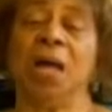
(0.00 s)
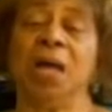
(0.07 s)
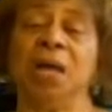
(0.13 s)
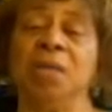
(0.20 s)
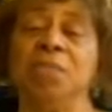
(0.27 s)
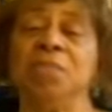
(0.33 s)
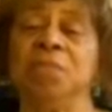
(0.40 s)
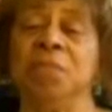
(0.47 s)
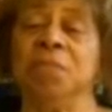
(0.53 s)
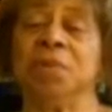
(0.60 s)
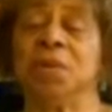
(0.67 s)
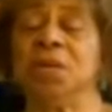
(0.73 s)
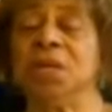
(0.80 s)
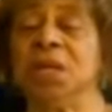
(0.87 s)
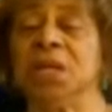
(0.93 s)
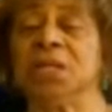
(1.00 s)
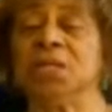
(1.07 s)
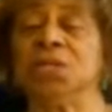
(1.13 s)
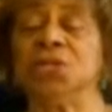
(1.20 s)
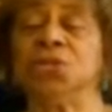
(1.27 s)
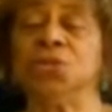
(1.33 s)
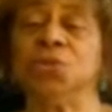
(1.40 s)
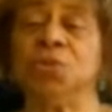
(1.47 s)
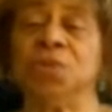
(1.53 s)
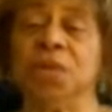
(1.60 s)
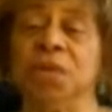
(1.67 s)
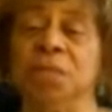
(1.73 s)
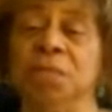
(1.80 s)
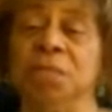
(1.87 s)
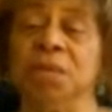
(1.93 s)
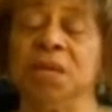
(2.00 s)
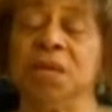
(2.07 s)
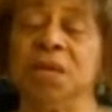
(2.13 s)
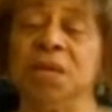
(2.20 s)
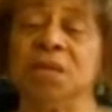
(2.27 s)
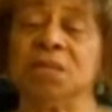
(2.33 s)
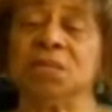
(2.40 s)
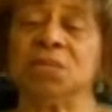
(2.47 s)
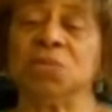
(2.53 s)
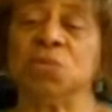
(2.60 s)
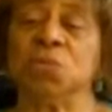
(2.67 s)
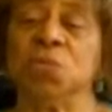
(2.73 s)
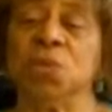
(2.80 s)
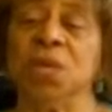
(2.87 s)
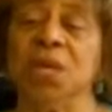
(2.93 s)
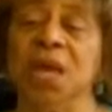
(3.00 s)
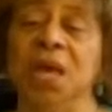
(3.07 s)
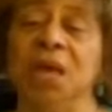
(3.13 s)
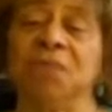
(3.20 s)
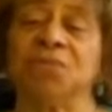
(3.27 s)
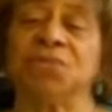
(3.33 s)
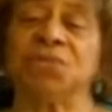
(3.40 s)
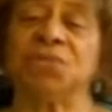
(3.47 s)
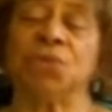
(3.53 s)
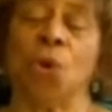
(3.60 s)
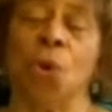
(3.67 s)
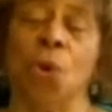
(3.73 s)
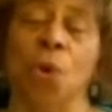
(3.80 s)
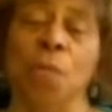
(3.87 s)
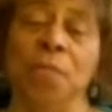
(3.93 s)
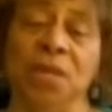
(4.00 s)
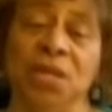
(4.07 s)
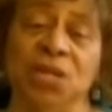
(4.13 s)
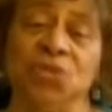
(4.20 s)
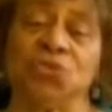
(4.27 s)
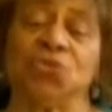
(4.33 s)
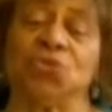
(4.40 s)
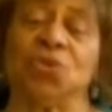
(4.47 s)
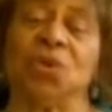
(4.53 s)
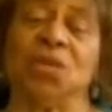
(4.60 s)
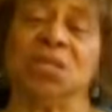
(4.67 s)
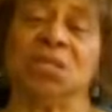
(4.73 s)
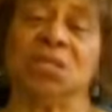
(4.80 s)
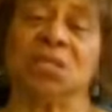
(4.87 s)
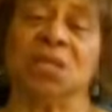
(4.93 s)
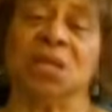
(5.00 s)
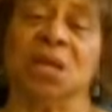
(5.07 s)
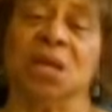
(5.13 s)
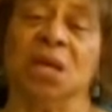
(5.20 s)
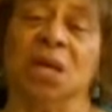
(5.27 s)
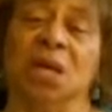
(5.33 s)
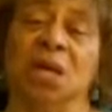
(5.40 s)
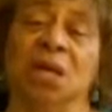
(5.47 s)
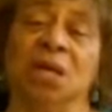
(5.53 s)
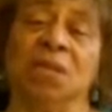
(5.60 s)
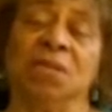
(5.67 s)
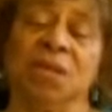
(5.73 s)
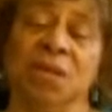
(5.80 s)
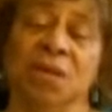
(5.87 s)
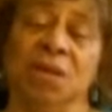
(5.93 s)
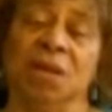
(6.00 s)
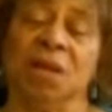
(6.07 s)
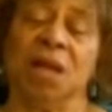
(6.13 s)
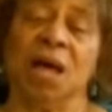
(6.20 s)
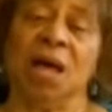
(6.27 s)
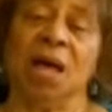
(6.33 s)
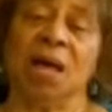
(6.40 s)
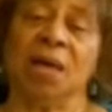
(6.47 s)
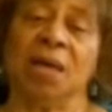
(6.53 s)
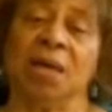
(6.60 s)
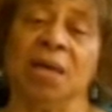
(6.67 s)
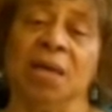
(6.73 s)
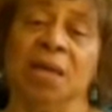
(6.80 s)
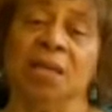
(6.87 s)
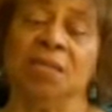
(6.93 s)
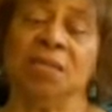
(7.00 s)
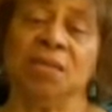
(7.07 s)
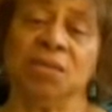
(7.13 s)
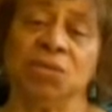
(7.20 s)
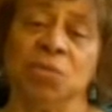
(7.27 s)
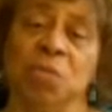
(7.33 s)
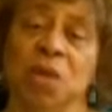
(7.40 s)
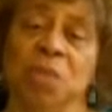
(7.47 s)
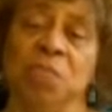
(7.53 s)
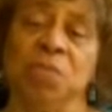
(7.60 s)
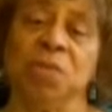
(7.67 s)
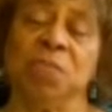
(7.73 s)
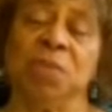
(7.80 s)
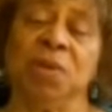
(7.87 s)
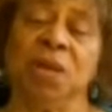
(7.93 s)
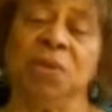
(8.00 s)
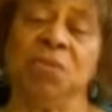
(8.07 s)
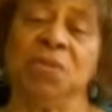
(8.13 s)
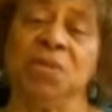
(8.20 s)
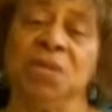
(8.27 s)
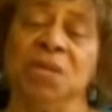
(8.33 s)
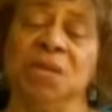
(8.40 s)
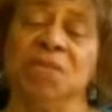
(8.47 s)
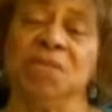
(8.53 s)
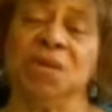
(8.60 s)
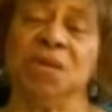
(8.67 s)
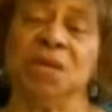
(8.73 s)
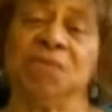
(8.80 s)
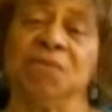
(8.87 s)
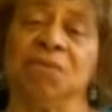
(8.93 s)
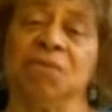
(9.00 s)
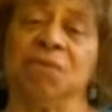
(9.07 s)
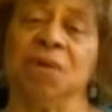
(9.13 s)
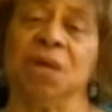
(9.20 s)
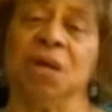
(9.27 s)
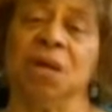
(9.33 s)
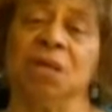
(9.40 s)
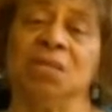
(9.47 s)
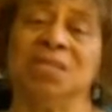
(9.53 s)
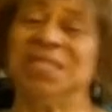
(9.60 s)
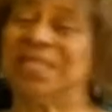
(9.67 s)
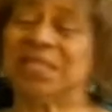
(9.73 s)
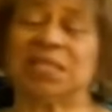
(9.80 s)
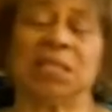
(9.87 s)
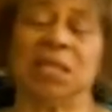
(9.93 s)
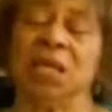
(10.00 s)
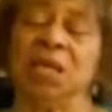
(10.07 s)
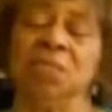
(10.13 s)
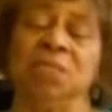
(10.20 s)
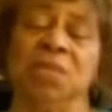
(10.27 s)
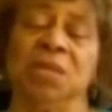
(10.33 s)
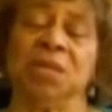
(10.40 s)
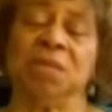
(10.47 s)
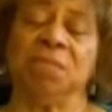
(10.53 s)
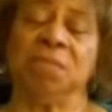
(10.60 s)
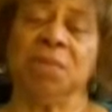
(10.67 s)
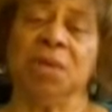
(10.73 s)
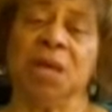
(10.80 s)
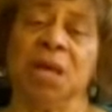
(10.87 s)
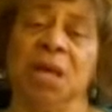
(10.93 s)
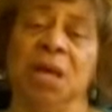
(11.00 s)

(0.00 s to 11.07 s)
I am connected to them because we have so many traits that are alike. And these are my people. I would never, ever disclaim them.